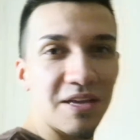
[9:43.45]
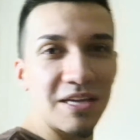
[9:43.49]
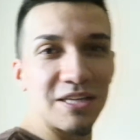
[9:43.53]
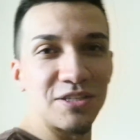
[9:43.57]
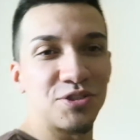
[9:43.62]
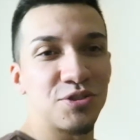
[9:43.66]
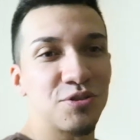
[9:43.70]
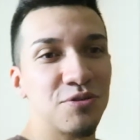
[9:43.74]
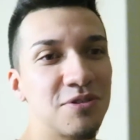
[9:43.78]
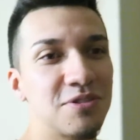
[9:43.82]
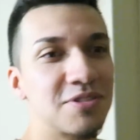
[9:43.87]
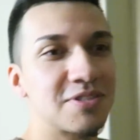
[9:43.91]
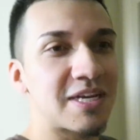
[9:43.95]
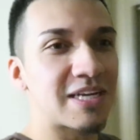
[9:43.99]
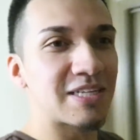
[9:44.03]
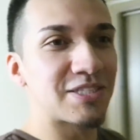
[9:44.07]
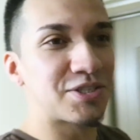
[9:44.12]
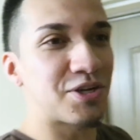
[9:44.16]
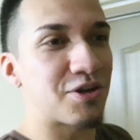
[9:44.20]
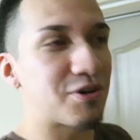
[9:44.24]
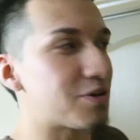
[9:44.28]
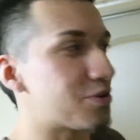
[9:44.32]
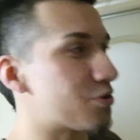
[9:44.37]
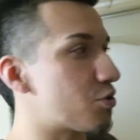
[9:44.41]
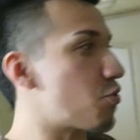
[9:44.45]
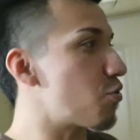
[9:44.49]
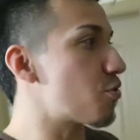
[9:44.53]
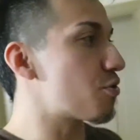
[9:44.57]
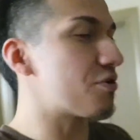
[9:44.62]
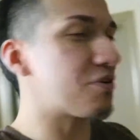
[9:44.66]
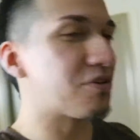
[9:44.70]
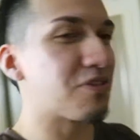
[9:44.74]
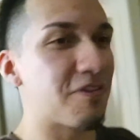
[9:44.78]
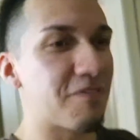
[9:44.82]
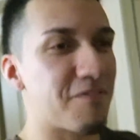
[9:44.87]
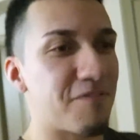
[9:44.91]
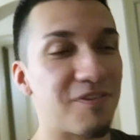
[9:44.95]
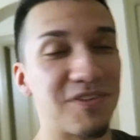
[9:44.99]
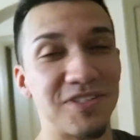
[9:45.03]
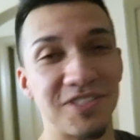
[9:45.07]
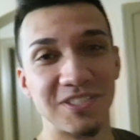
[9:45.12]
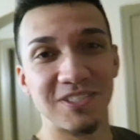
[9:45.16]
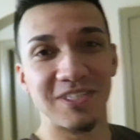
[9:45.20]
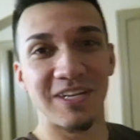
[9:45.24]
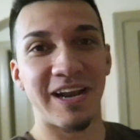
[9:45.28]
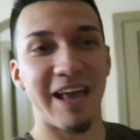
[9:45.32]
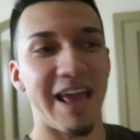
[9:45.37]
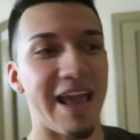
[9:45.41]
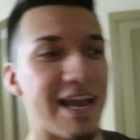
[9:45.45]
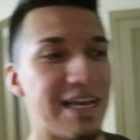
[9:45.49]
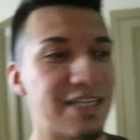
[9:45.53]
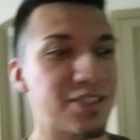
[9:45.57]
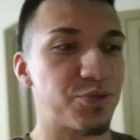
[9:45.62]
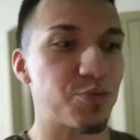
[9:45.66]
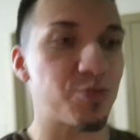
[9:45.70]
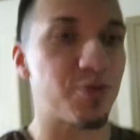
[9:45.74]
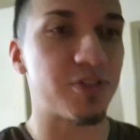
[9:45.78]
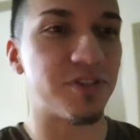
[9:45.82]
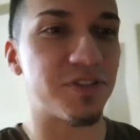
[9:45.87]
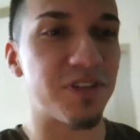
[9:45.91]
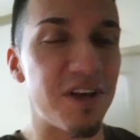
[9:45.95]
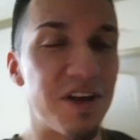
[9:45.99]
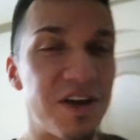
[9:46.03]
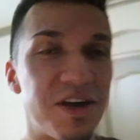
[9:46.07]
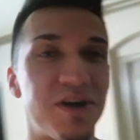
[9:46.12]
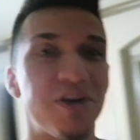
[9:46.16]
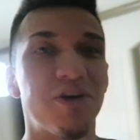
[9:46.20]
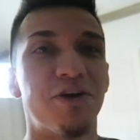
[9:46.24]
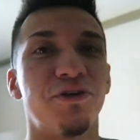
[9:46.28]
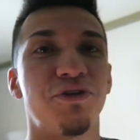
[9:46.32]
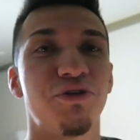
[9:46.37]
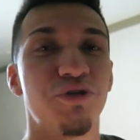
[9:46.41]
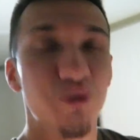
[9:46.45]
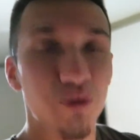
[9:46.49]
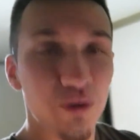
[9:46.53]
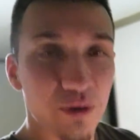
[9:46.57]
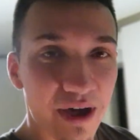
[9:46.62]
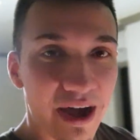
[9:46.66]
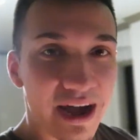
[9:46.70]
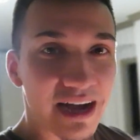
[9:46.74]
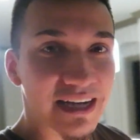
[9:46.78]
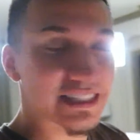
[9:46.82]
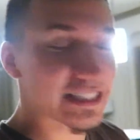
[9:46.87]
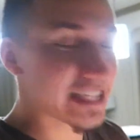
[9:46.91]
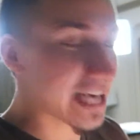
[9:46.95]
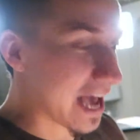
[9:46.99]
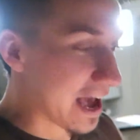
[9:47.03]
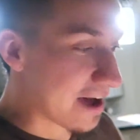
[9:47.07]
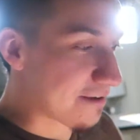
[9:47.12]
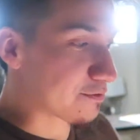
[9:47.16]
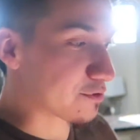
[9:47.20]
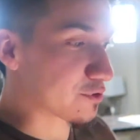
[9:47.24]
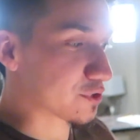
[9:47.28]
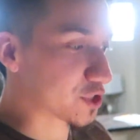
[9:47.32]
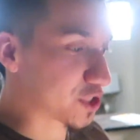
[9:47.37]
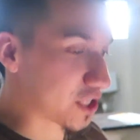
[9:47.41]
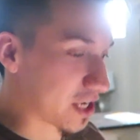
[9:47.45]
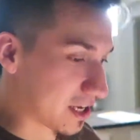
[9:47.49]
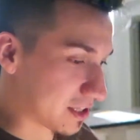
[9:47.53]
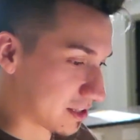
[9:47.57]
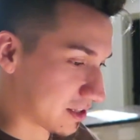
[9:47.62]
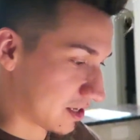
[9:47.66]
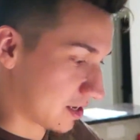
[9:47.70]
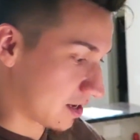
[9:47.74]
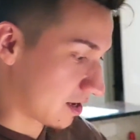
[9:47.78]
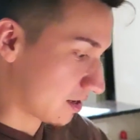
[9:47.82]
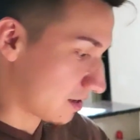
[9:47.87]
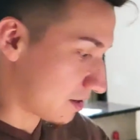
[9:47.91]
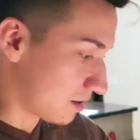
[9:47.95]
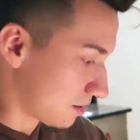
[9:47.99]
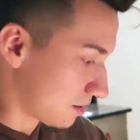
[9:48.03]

as soon as I started ordering, the first thing that I asked was, do you guys have horchata?